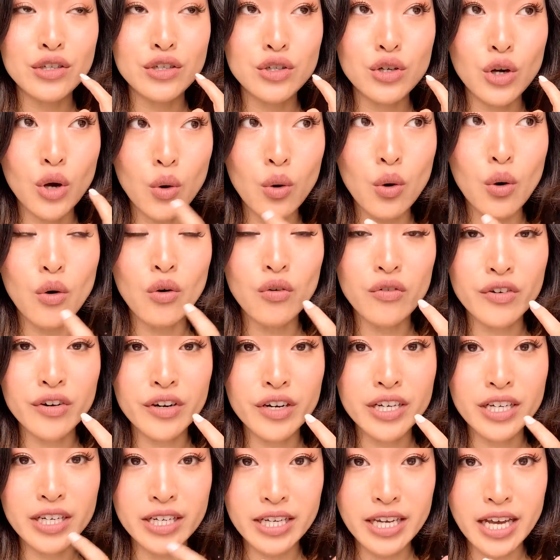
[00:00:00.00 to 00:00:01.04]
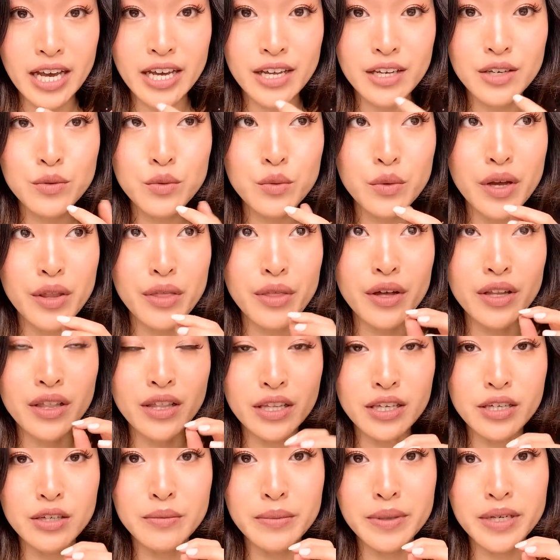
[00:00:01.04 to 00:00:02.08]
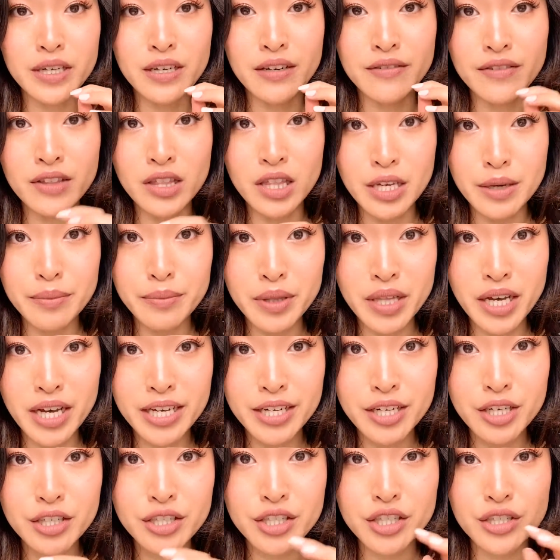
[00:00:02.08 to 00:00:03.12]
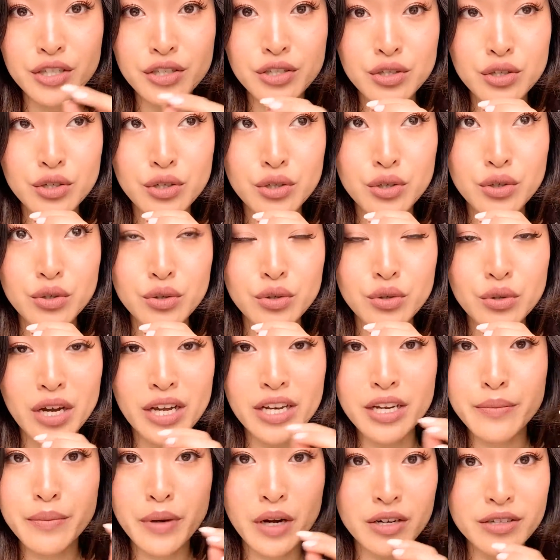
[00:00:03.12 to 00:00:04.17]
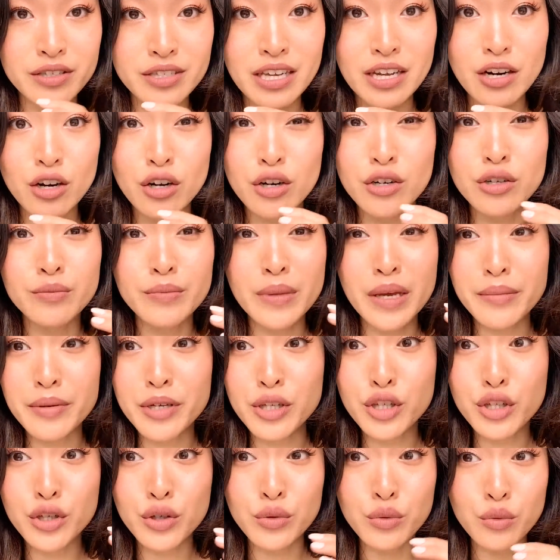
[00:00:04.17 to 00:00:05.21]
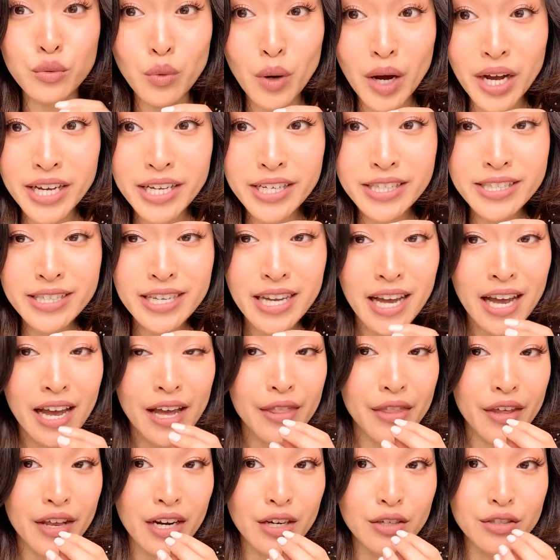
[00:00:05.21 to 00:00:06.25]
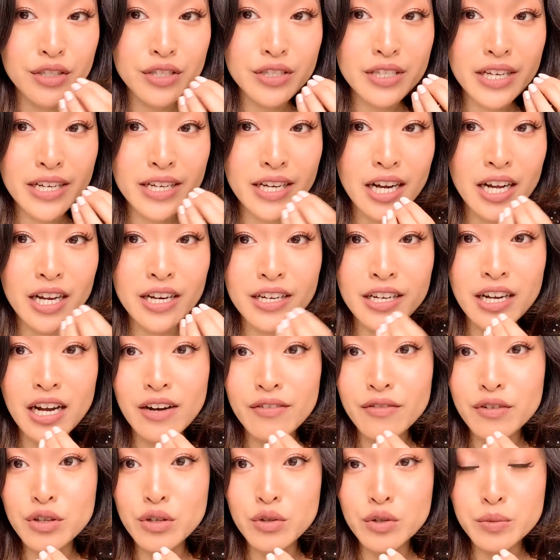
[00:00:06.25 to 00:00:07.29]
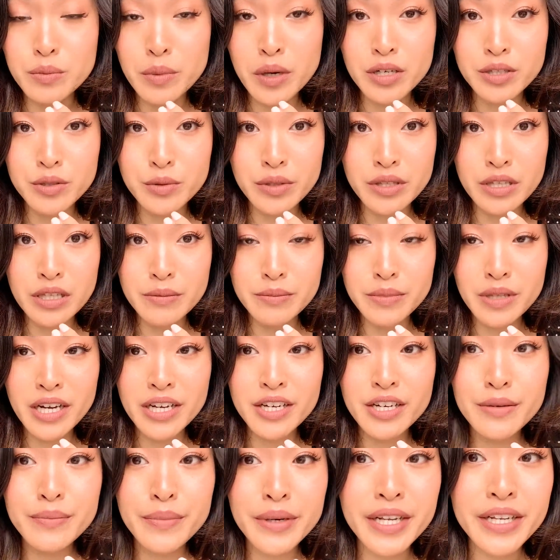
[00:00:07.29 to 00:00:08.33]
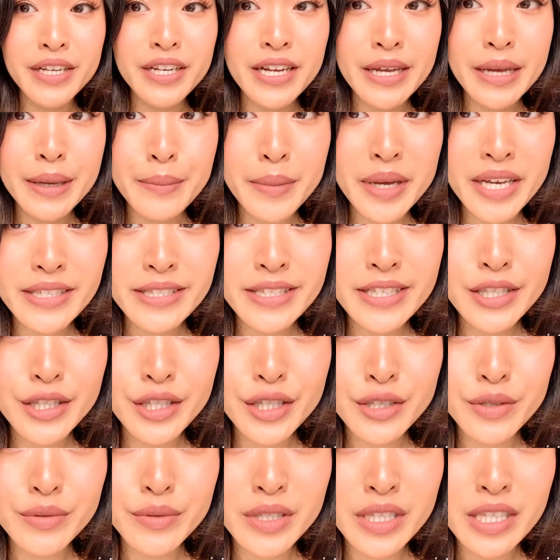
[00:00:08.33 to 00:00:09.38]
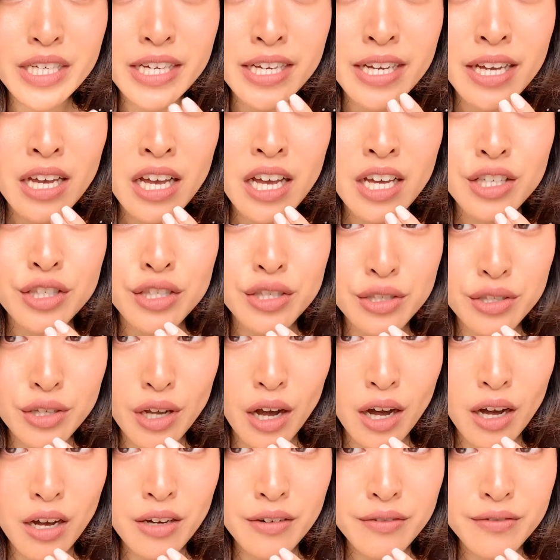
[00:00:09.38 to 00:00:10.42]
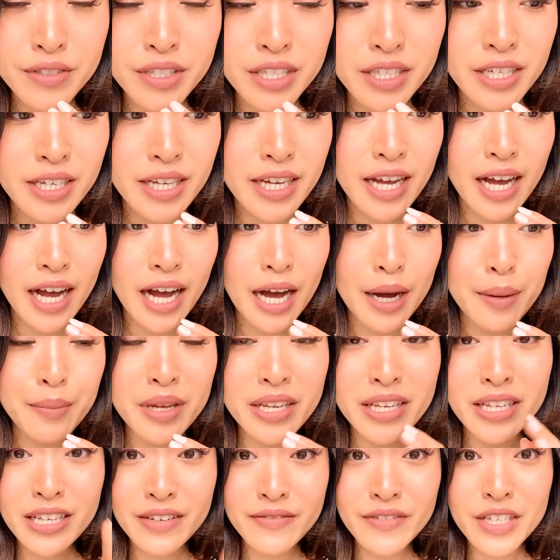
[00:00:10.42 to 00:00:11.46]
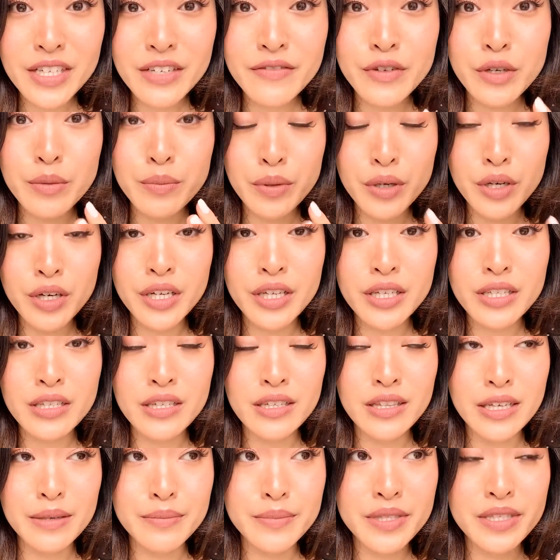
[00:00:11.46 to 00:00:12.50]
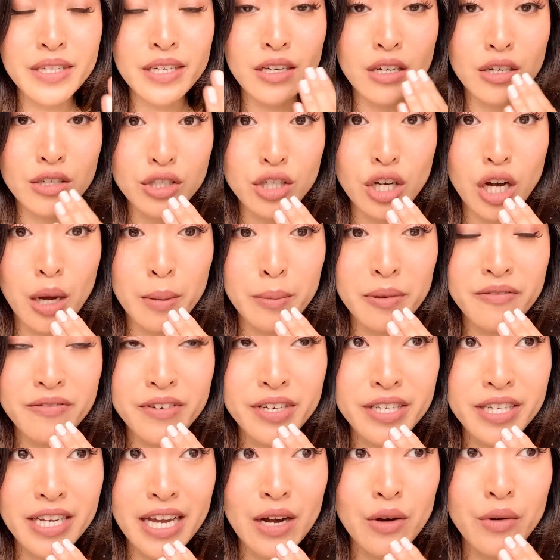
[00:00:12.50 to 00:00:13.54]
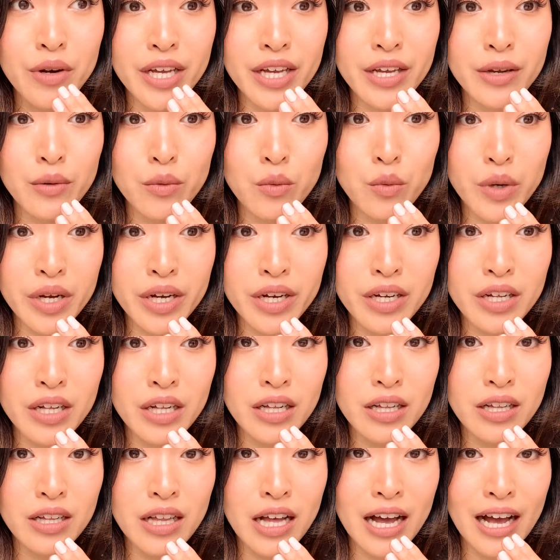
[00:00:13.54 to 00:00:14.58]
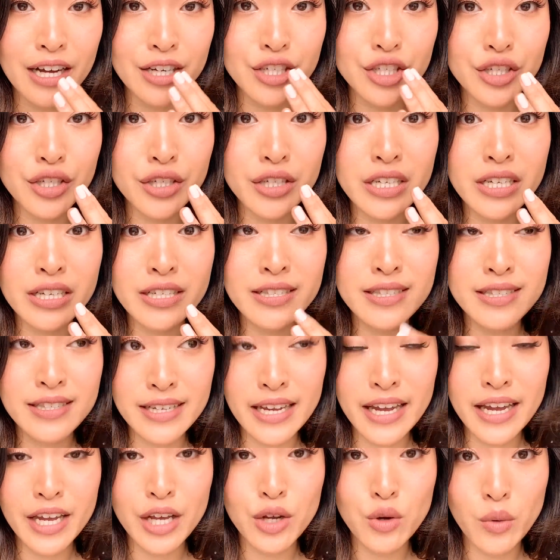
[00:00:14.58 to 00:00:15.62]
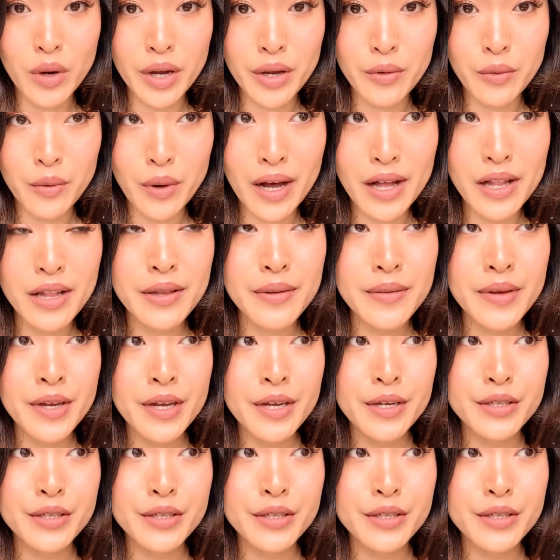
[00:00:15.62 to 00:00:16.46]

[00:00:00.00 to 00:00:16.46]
go over it again with a little bit of lip liner, just to any parts that are maybe too white, then I'll just like kind of cover those parts with lip liner, but it makes it look really soft. And even if you put lipstick on top of it now, it will actually stay quite well.